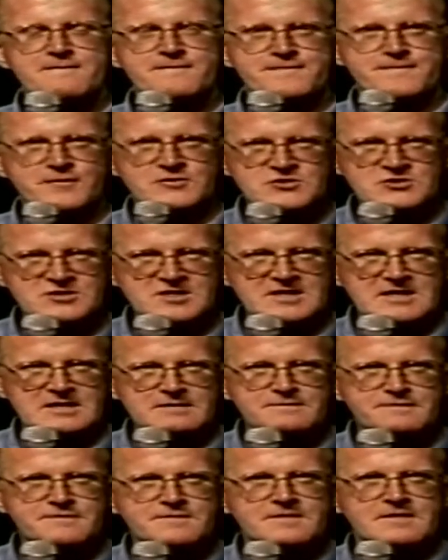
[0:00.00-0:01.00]
for
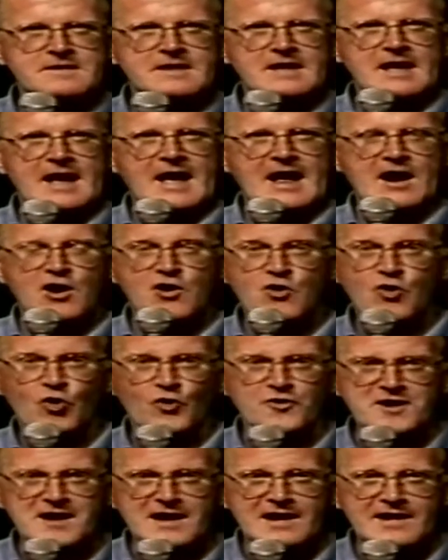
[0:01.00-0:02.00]
Steve and
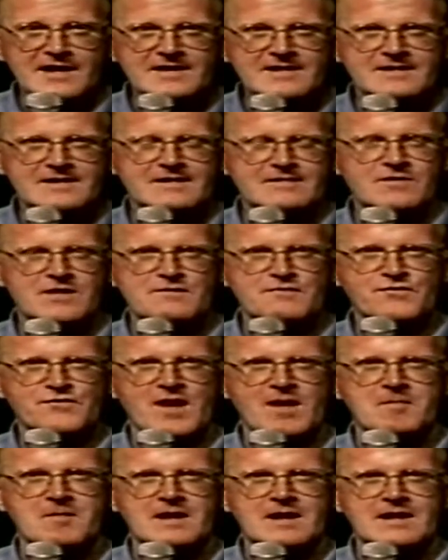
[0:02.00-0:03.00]
Cornelia and their
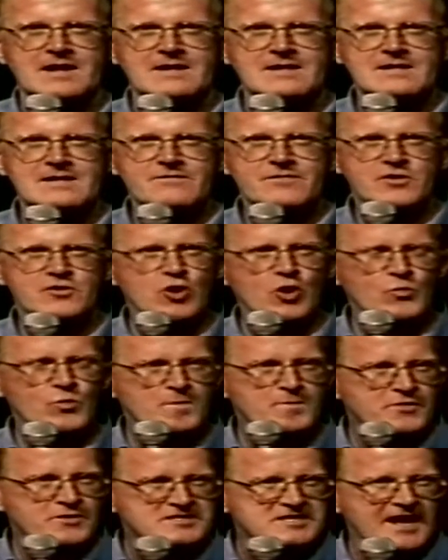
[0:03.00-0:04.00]
family, that God
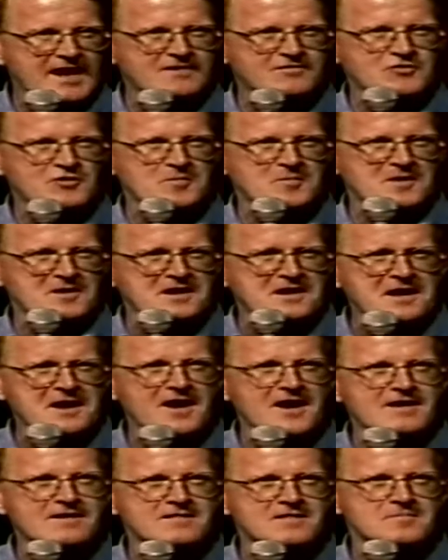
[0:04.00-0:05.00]
would protect them and
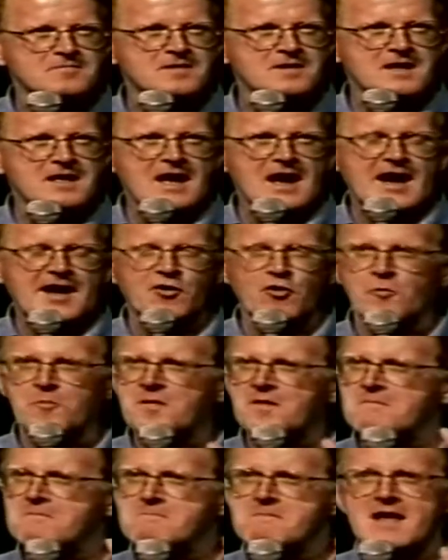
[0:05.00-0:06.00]
guide them and
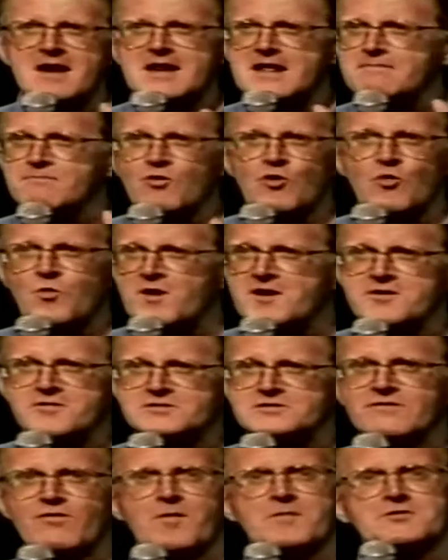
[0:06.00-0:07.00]
open many more
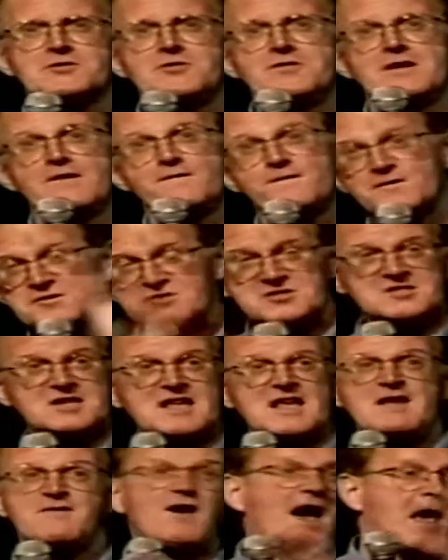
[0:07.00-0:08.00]
windows of opportunity for
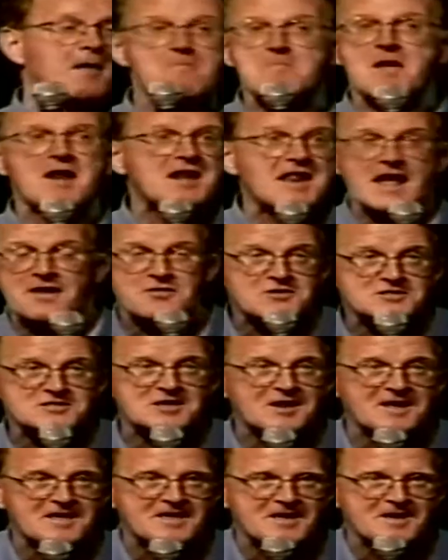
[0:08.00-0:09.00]
Steve and many others
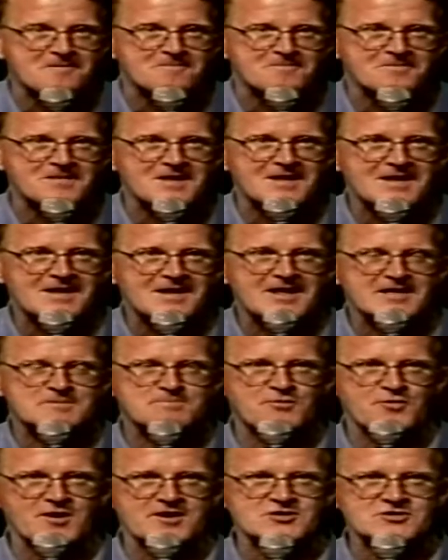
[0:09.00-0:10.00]
like him. Let's
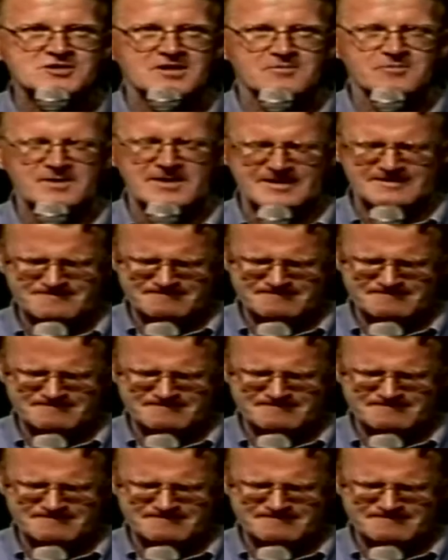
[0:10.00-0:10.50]
pray, shall we?